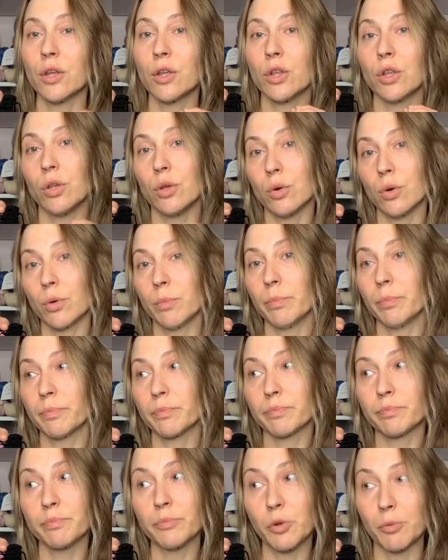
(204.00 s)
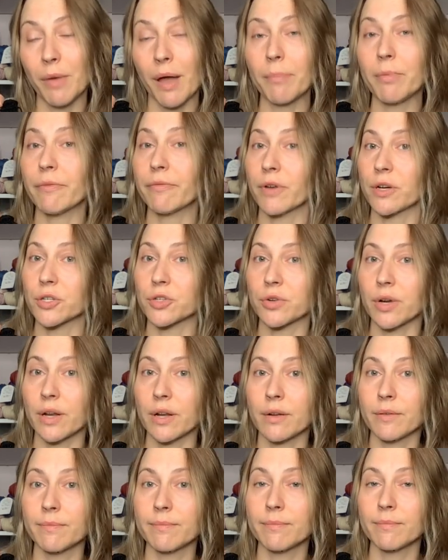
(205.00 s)
You'll, you might be
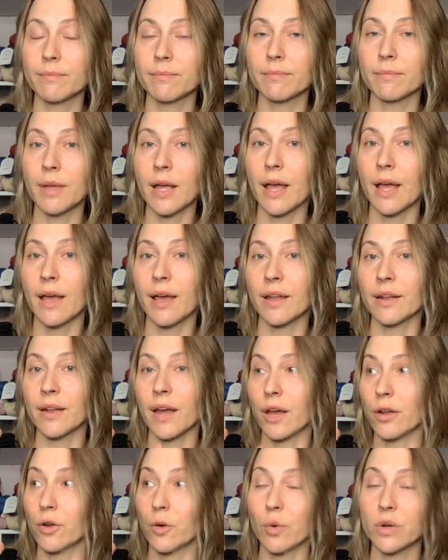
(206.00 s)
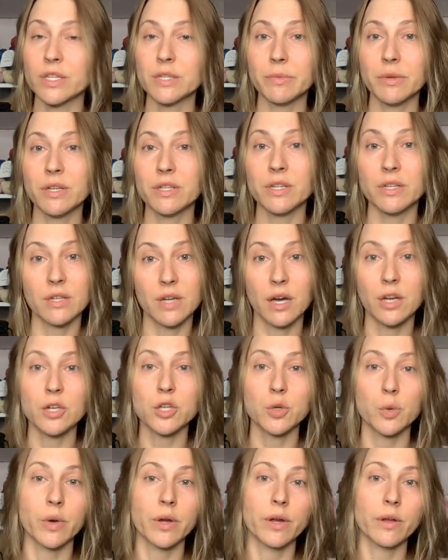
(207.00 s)
frustrated, and I don't want somebody to not
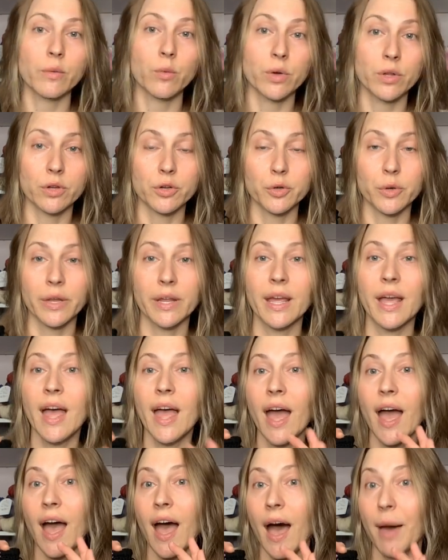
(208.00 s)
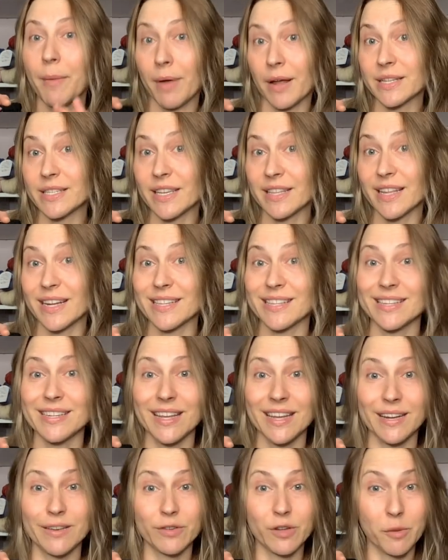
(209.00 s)
enjoy what they're doing. I'm not saying that as a
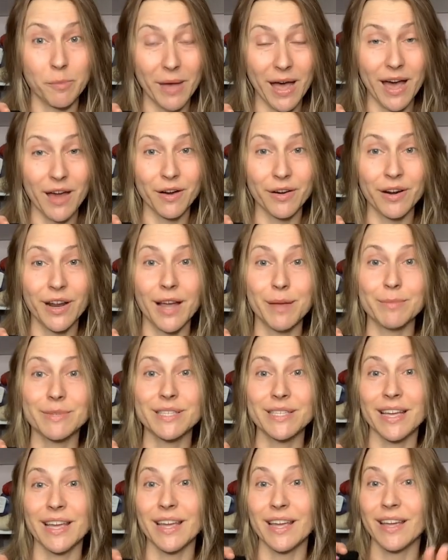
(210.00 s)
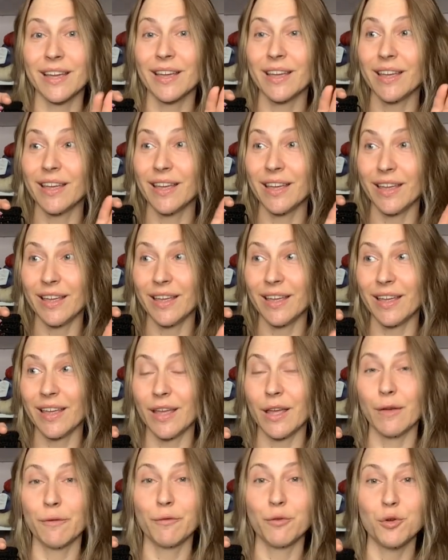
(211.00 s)
negative to the pattern. I'm saying
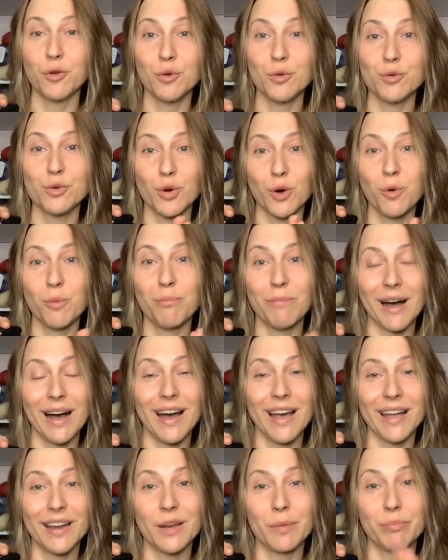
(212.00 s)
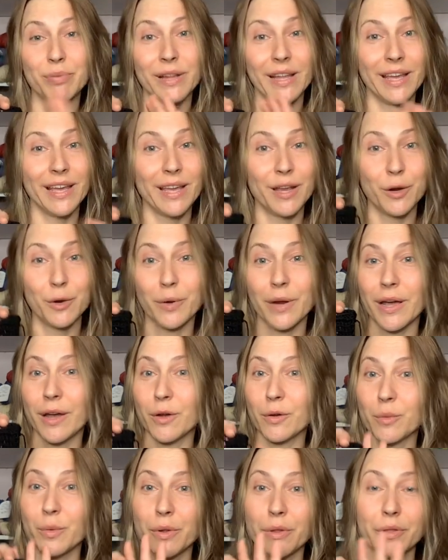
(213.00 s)
if you don't mind playing
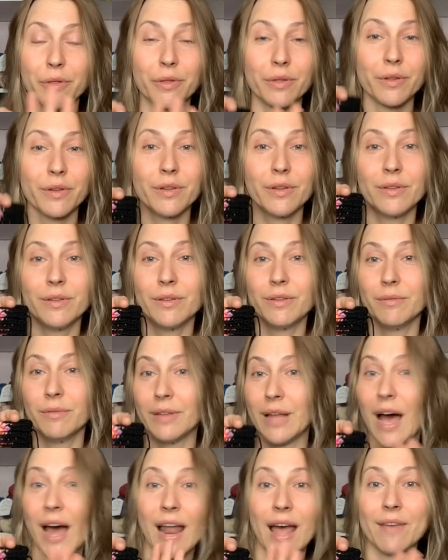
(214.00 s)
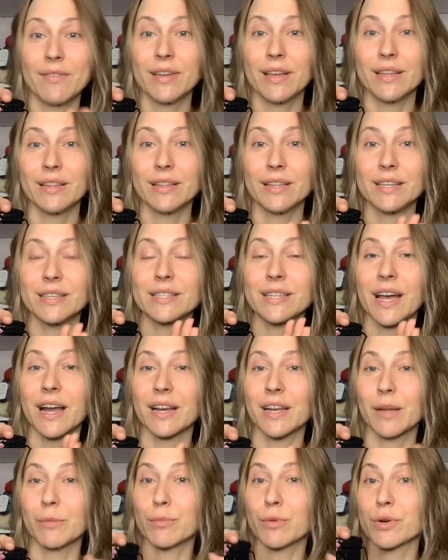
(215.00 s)
around with not having the exact
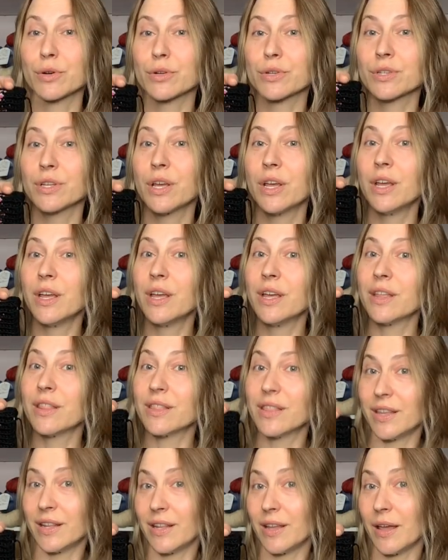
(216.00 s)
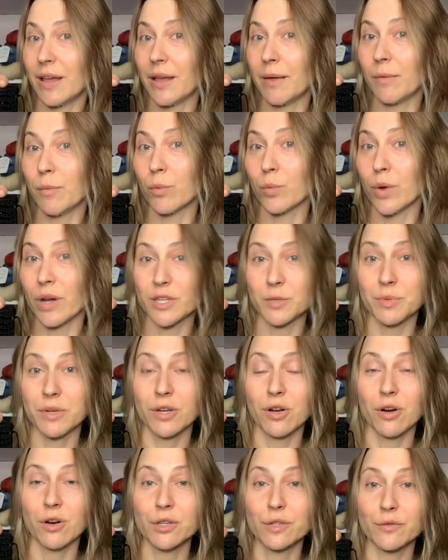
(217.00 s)
numbers that a recipe
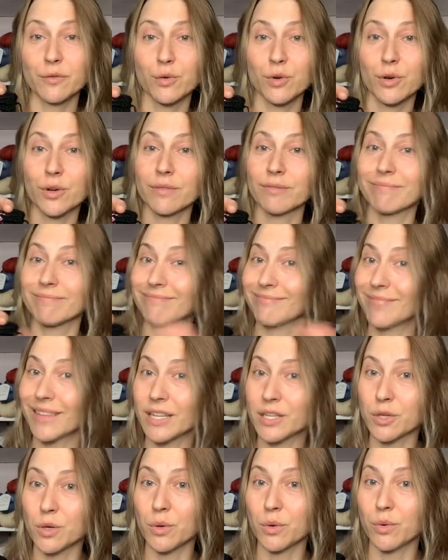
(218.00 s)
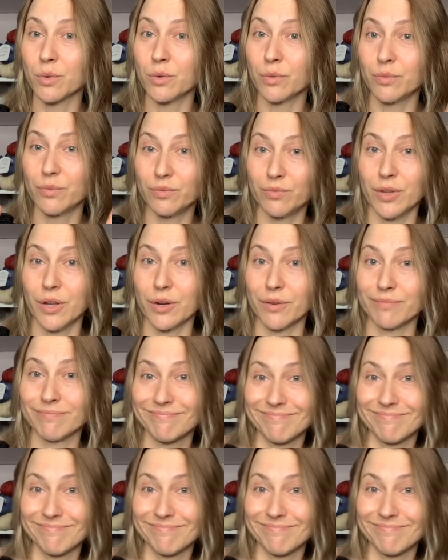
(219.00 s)
calls for, it's a, you know.